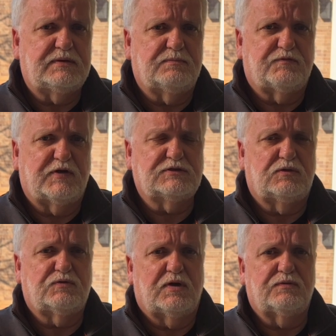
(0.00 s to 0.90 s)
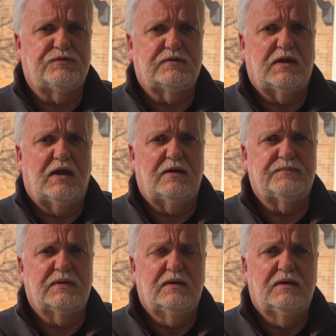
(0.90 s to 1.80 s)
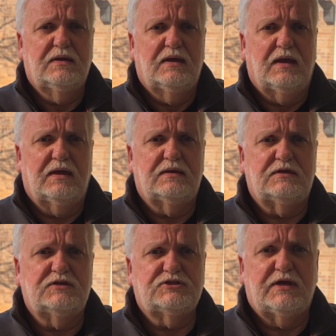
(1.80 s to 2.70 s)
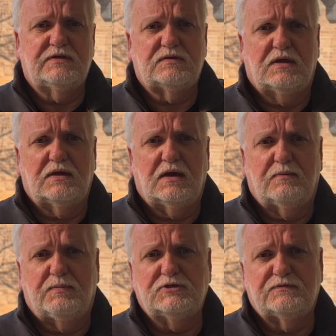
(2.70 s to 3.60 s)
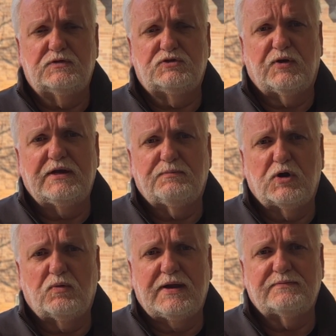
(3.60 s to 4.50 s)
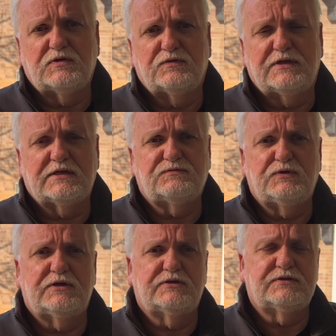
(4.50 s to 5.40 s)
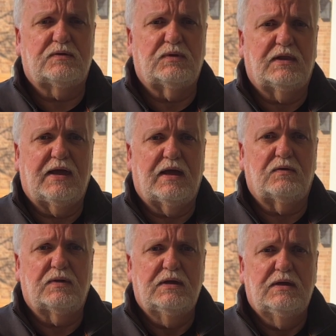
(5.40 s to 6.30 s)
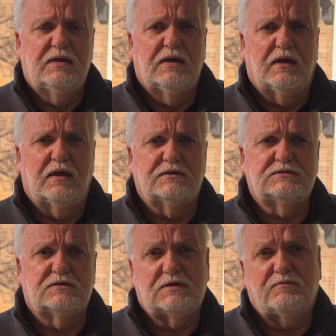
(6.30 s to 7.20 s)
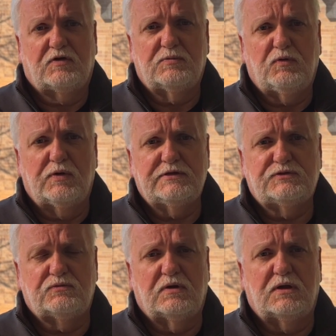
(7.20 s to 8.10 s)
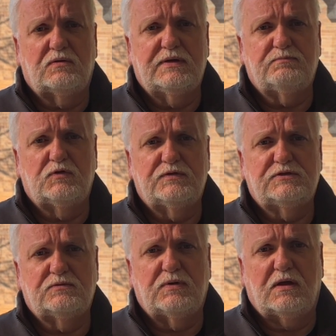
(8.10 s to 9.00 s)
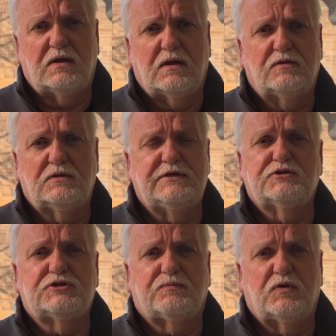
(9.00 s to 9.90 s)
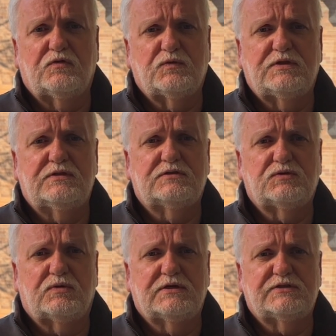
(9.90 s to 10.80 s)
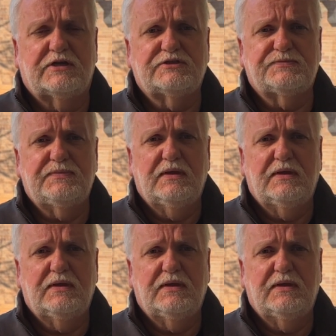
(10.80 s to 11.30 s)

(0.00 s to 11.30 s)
and professional growth, and initiate a bunch of new training programs over the next few years that will allow some of our employees to grow and move into other leadership roles within this organization.